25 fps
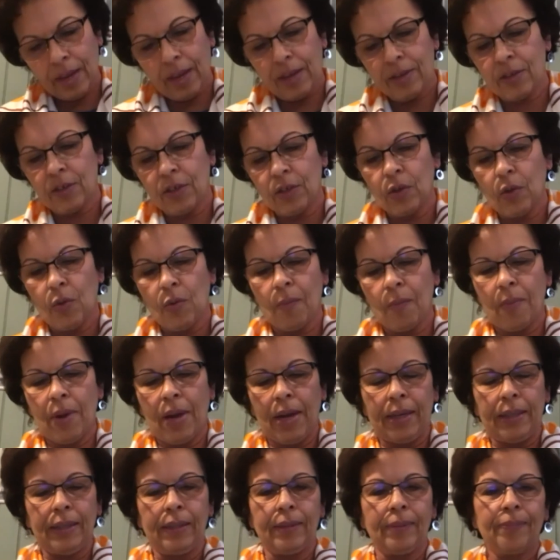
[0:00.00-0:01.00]
has his own
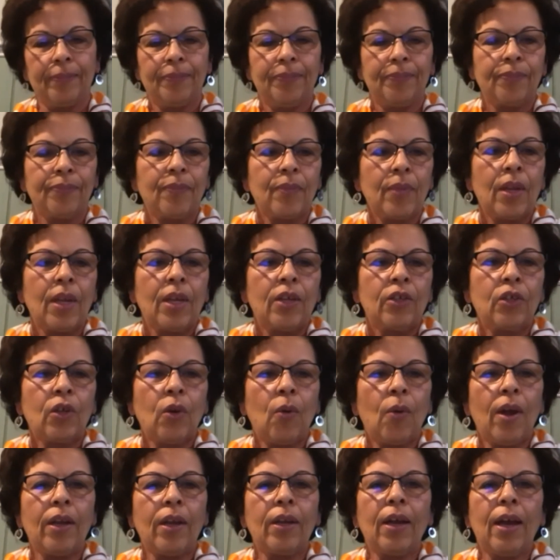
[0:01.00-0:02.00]
mind.
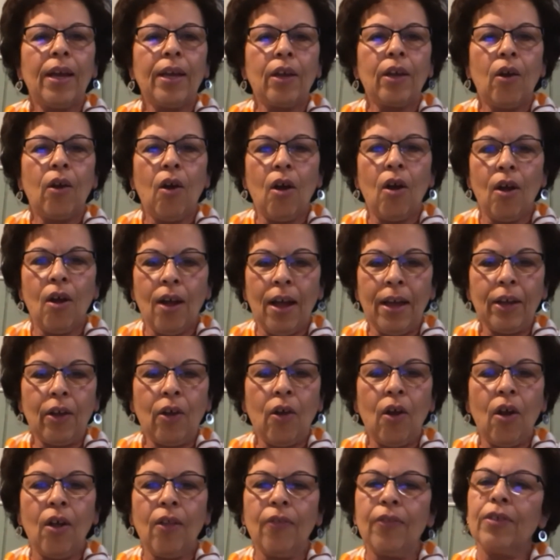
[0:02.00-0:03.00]
So I
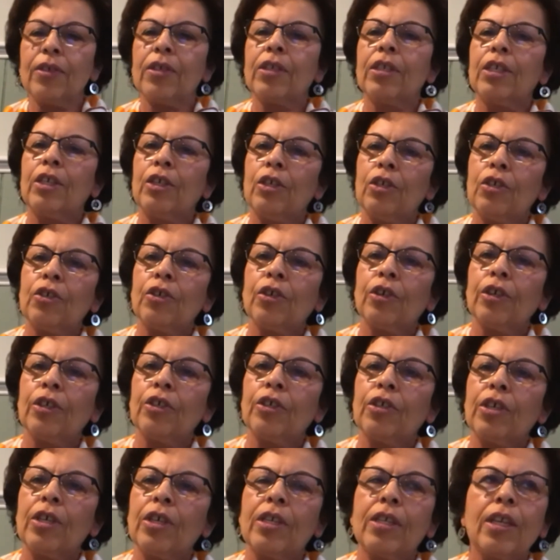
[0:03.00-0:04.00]
called this teacher,
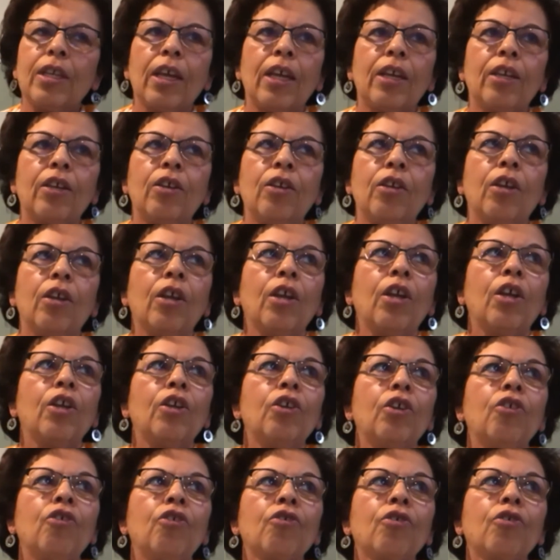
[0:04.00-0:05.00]
and she said,
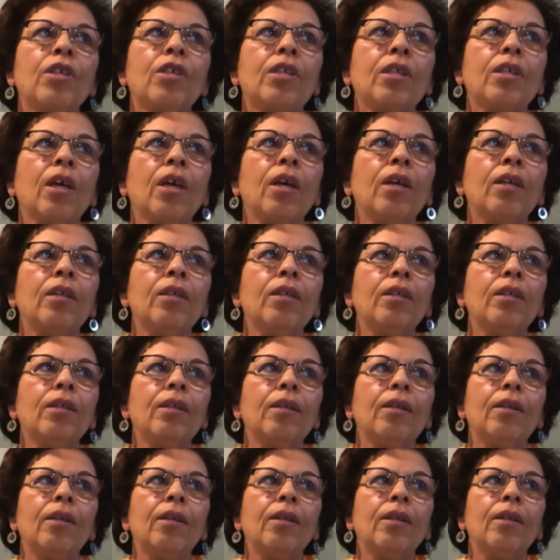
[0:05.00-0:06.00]
your
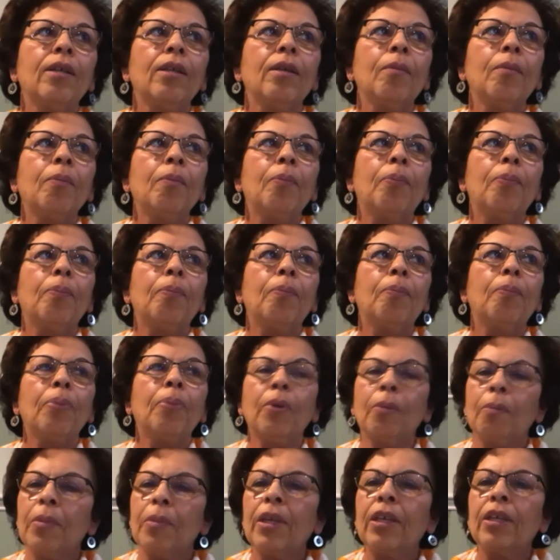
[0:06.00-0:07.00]
son
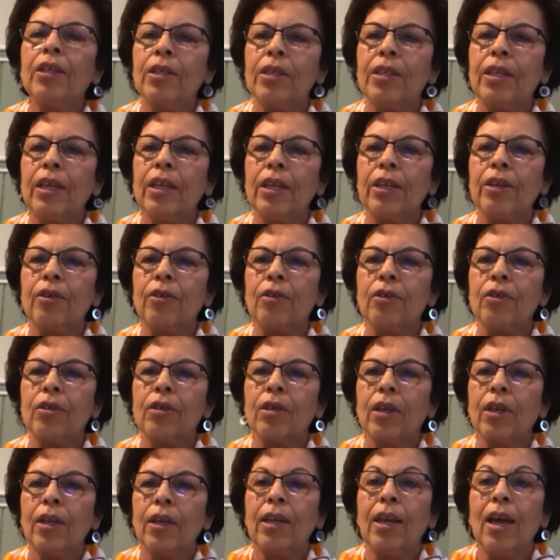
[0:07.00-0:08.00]
put me in
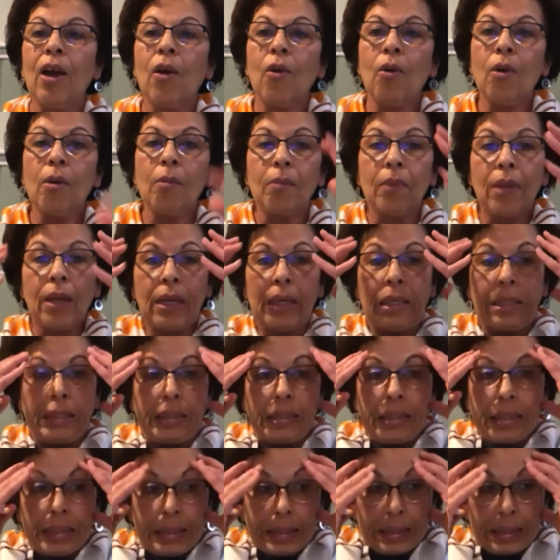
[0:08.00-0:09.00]
tears. Now I'm like,